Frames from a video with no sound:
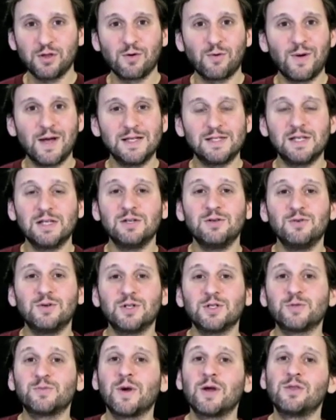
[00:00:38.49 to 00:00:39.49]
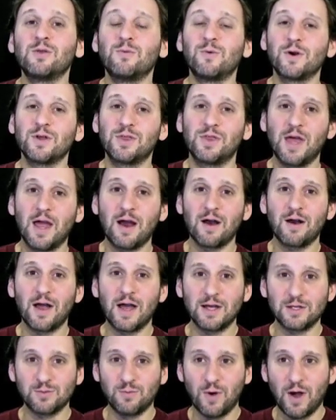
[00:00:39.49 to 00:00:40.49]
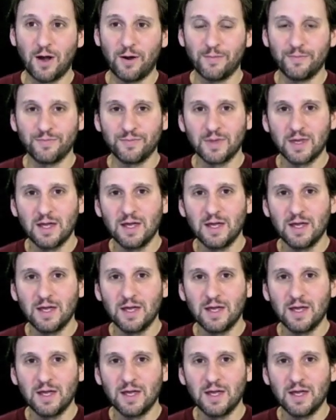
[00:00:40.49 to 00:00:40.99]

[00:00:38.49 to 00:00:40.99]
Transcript: there are ways that you can spread the word there as well.